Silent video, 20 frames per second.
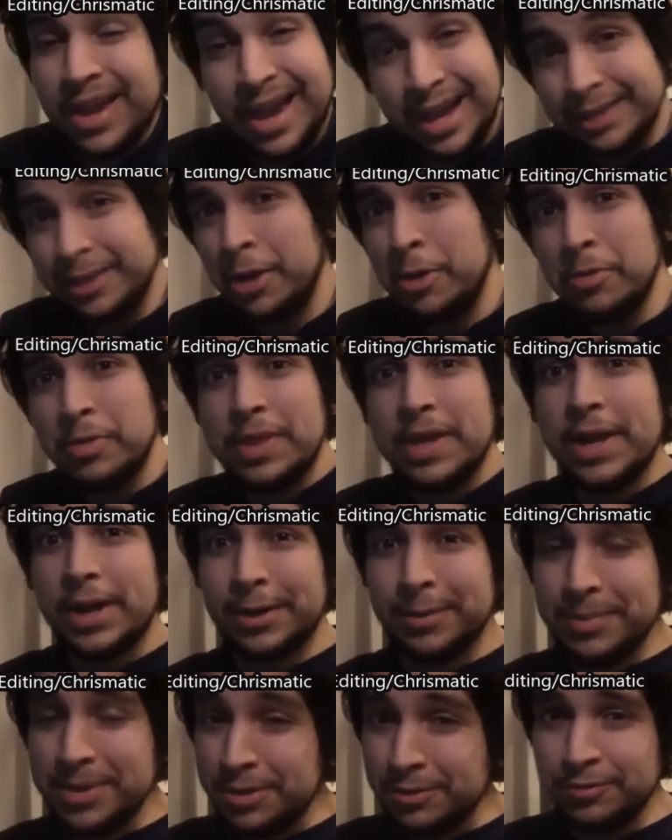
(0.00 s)
Hello
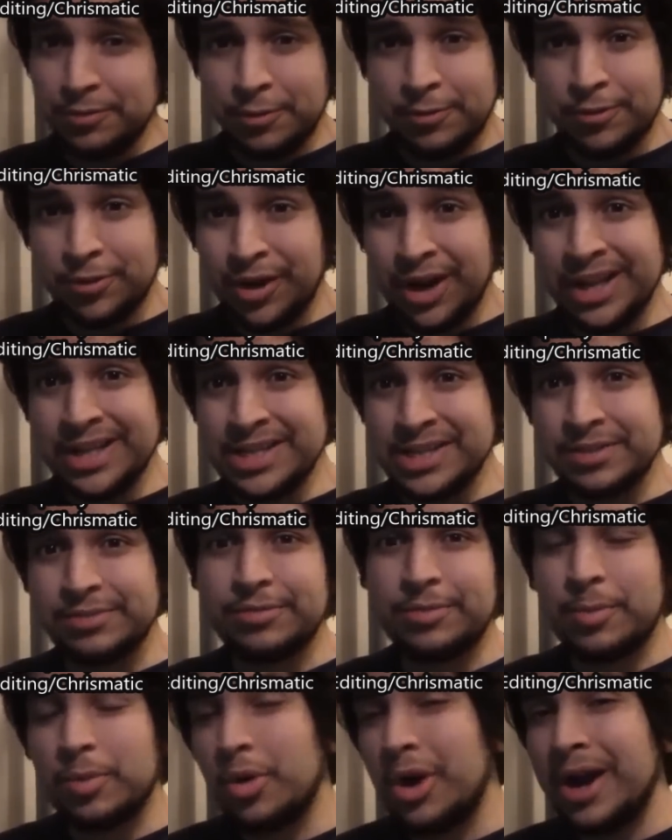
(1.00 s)
there, beautiful friends
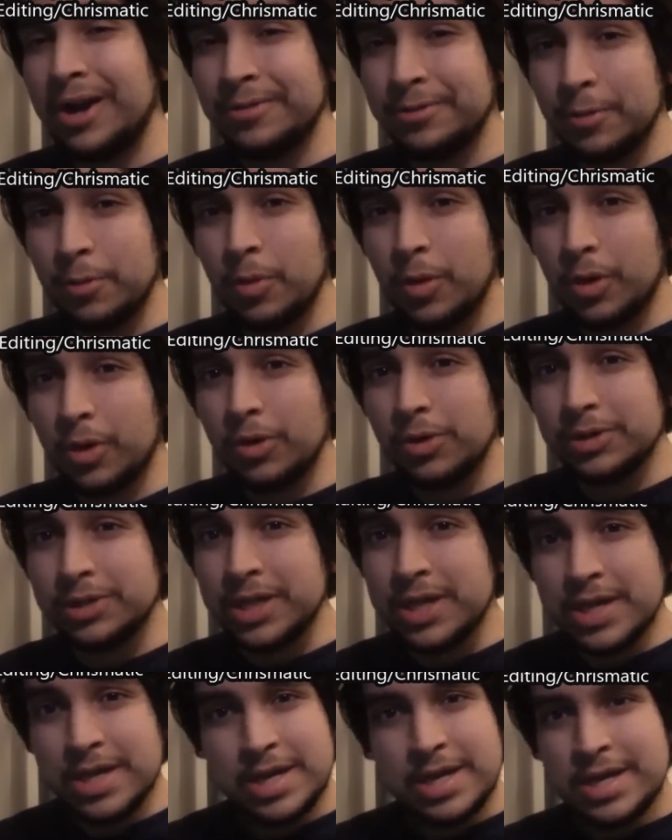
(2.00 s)
from around the world.
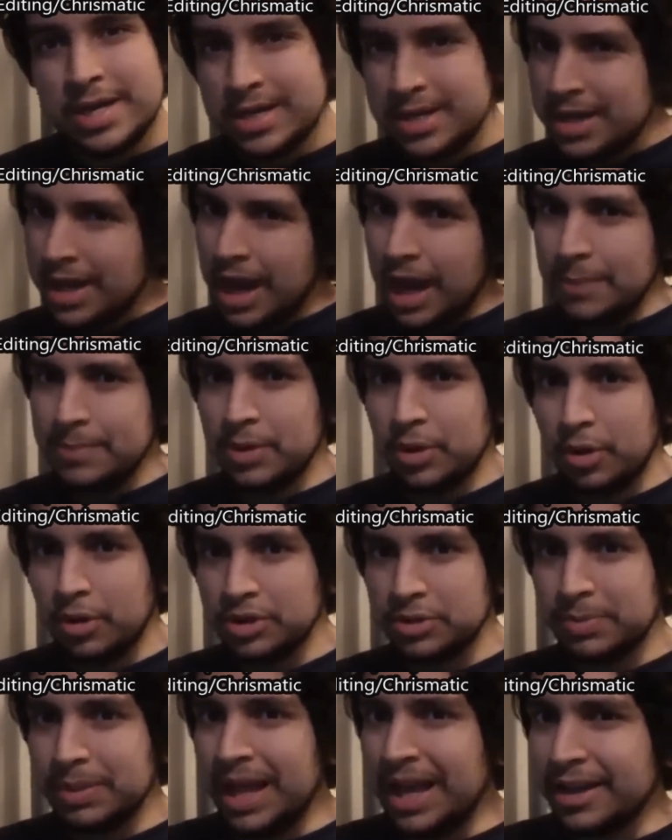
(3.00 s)
I'm your
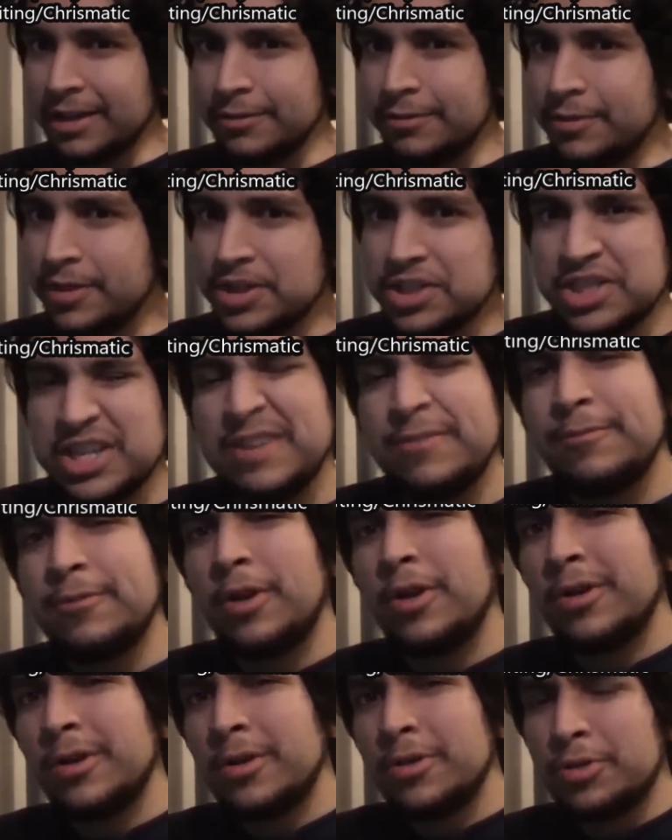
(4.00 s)
host, BlackenFist, and
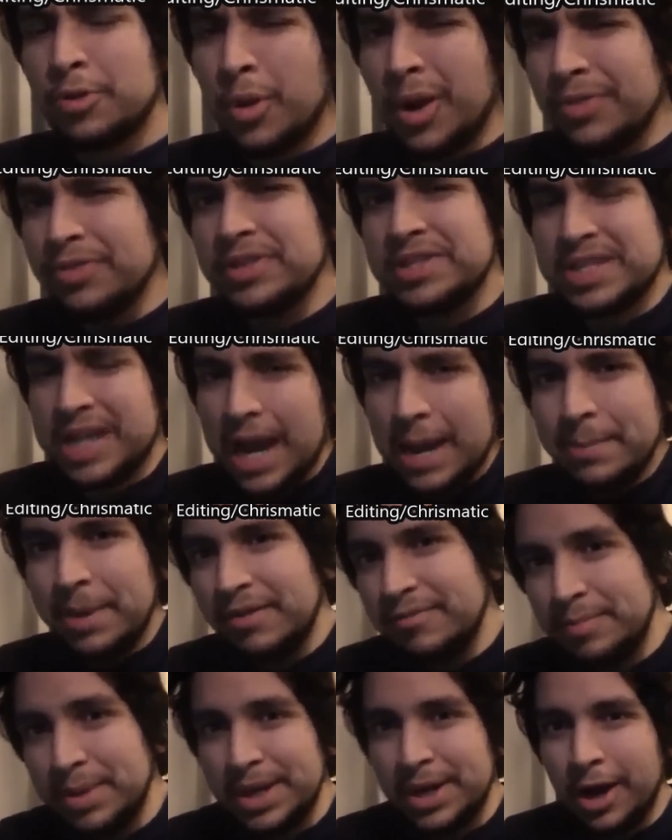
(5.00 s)
throughout the time
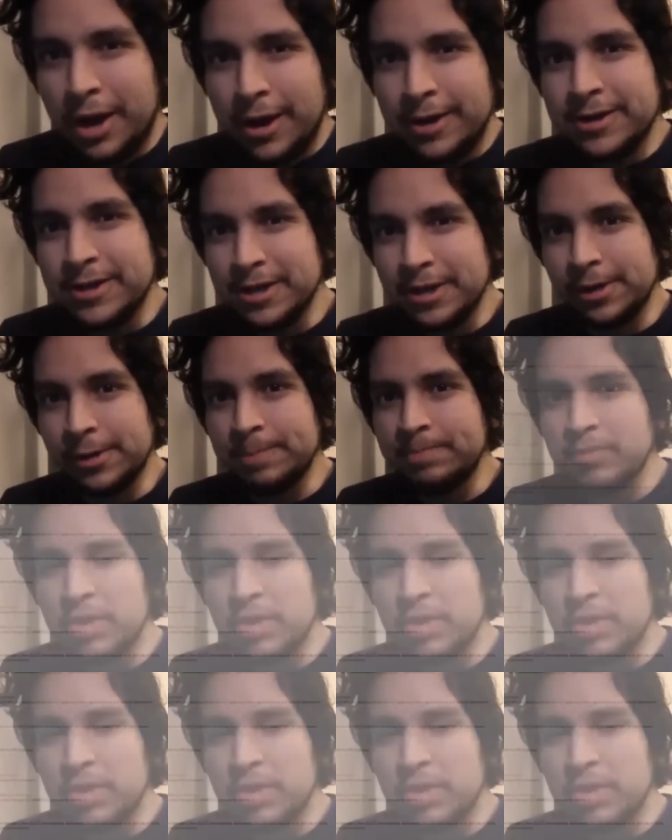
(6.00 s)
I've been on here,